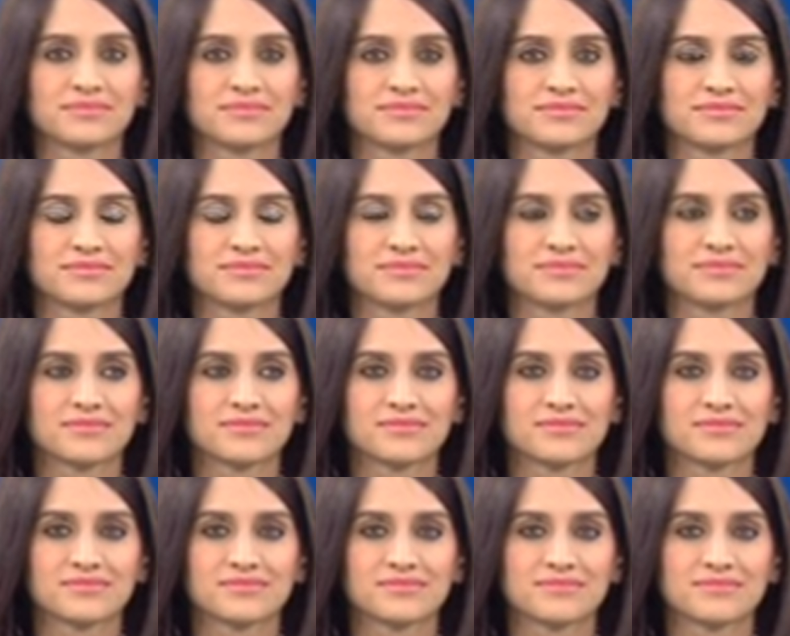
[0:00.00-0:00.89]

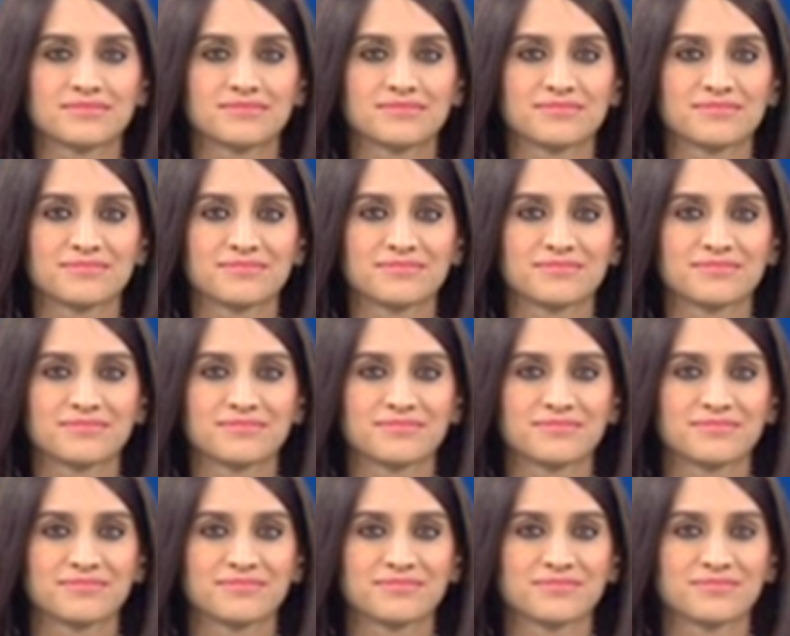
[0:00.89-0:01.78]

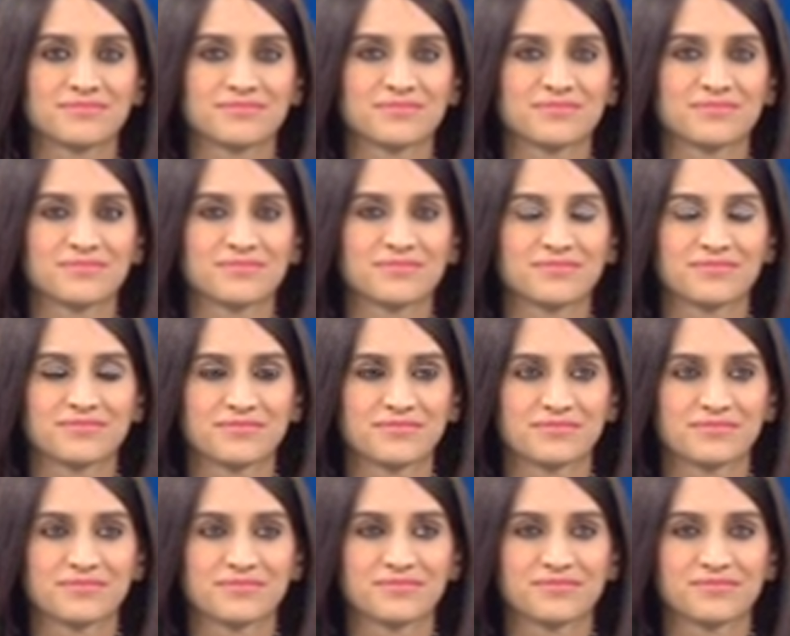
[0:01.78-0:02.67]

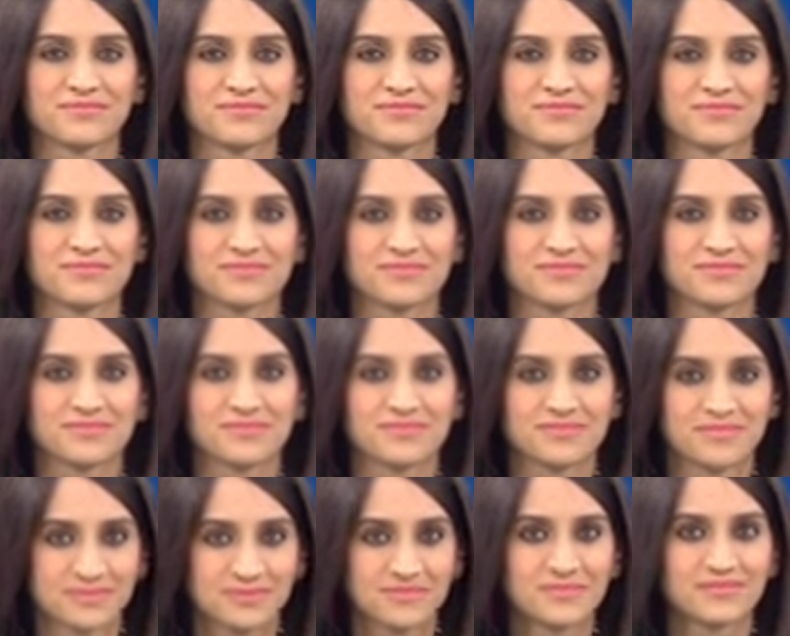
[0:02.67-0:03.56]

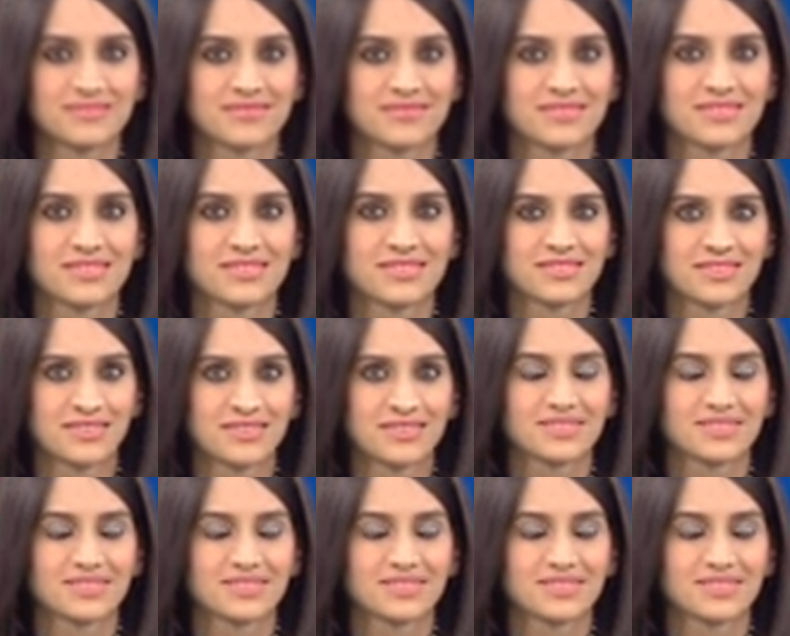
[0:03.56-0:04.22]
This person isn't speaking.